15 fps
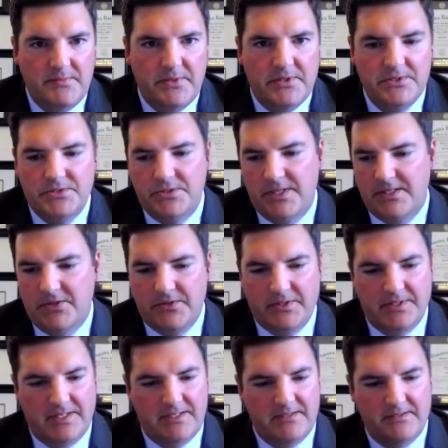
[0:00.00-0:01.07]
because you're not
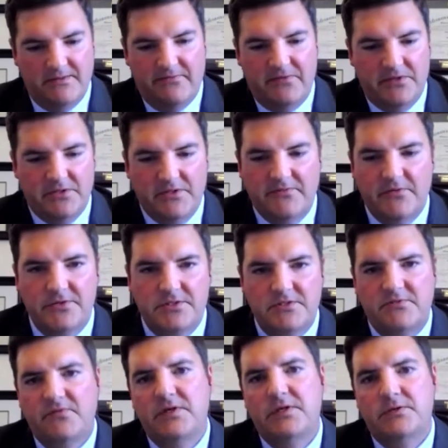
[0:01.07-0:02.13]
looking at a vehicle versus
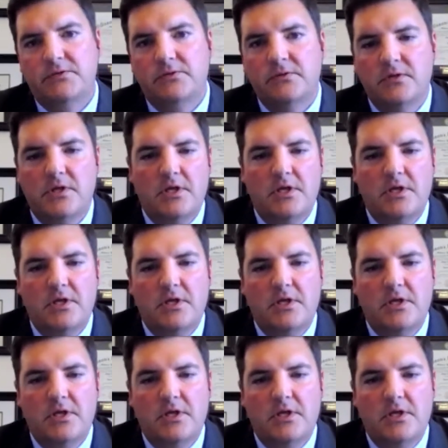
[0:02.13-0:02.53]
vehicle.